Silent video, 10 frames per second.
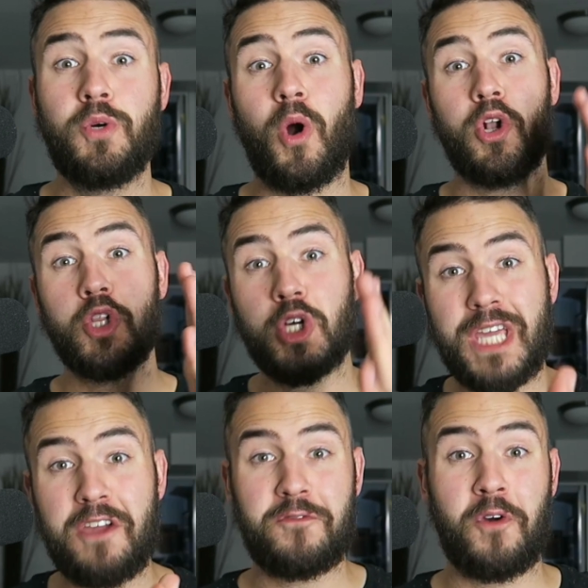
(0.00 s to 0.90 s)
You are
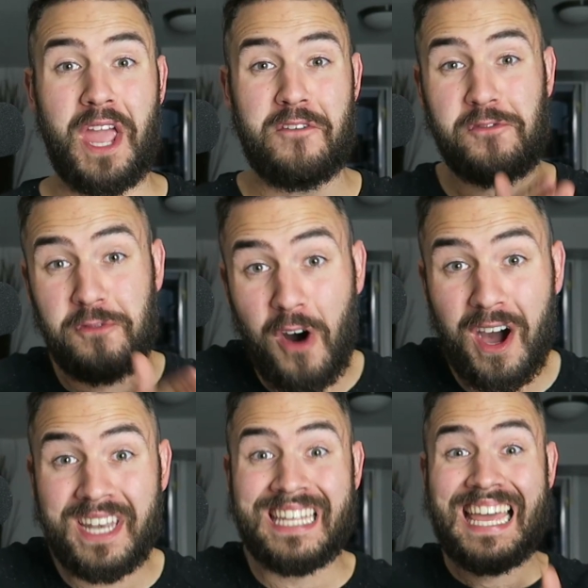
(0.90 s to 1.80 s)
looking for a
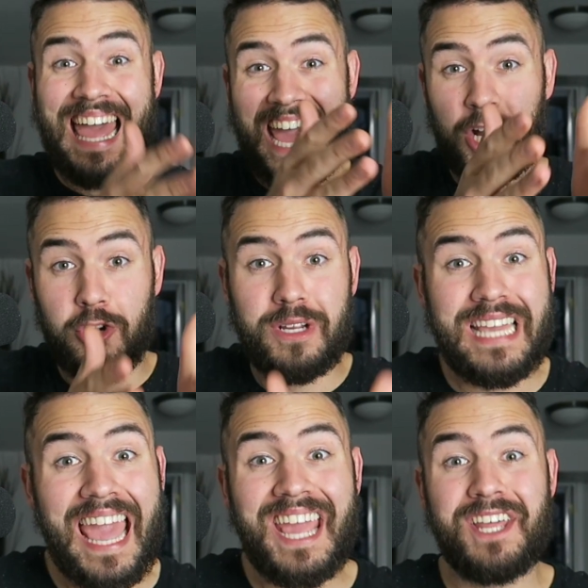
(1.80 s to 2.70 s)
fun and
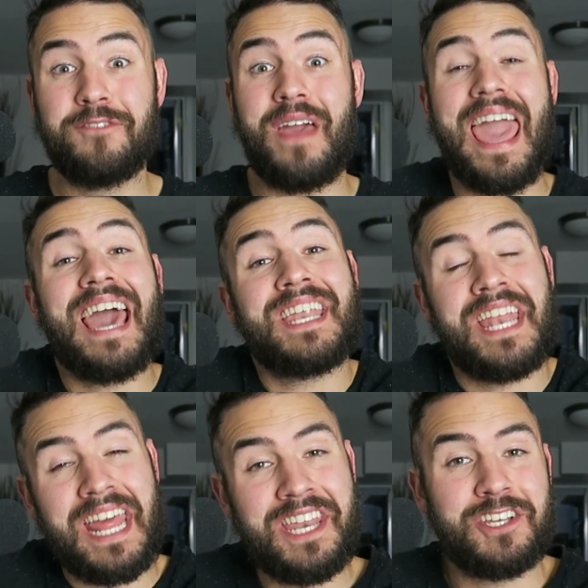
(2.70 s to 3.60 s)
creative and
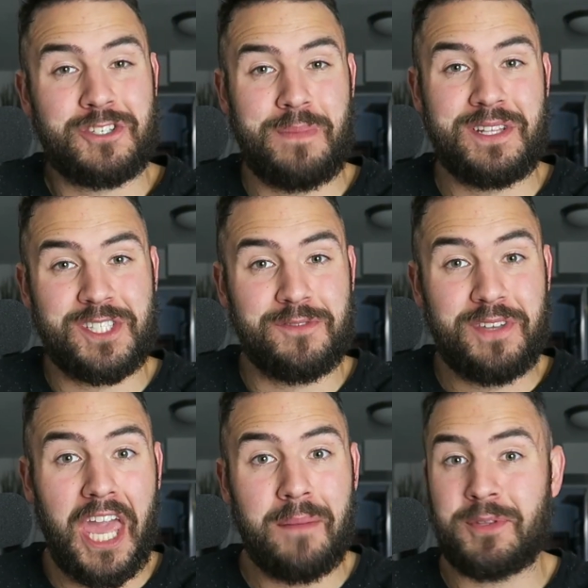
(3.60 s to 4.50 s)
an
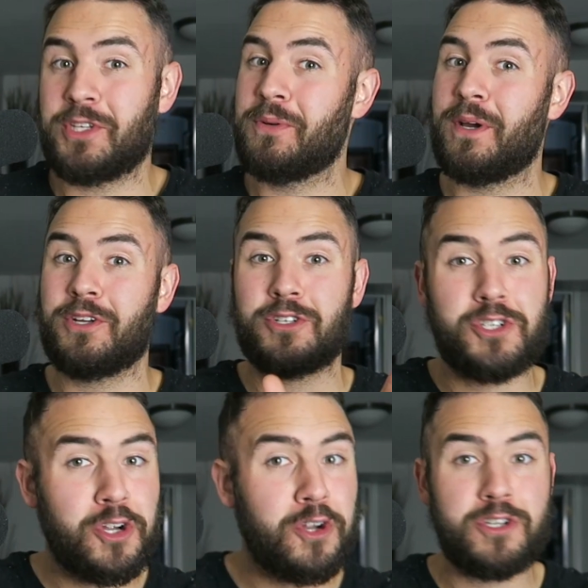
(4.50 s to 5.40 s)
inexpensive game to do at your
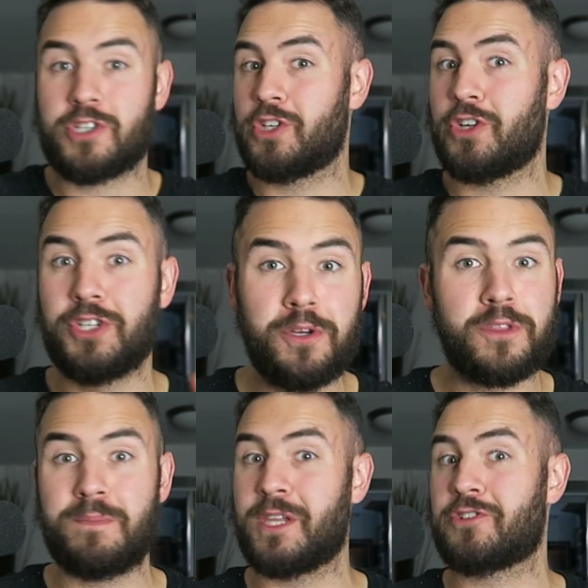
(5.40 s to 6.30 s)
church, your
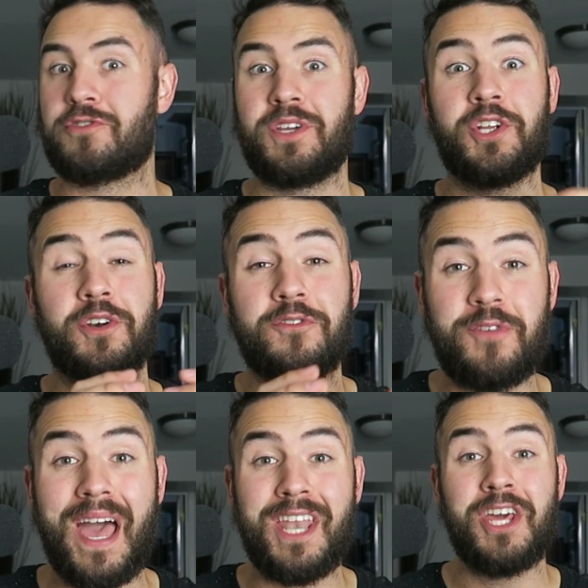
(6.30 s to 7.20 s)
youth ministry, your
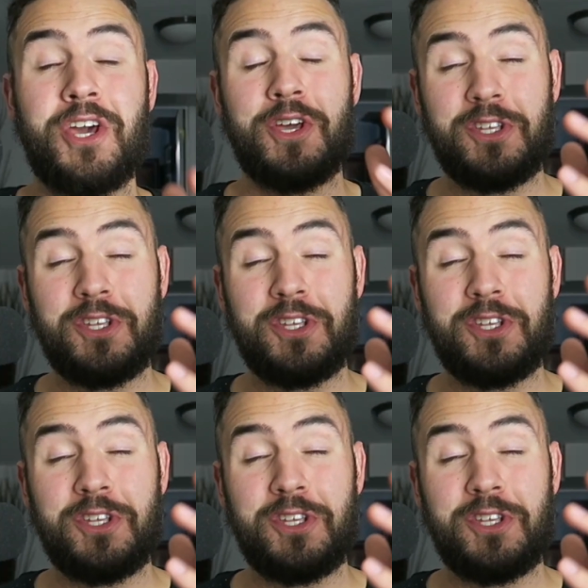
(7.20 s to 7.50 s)
event.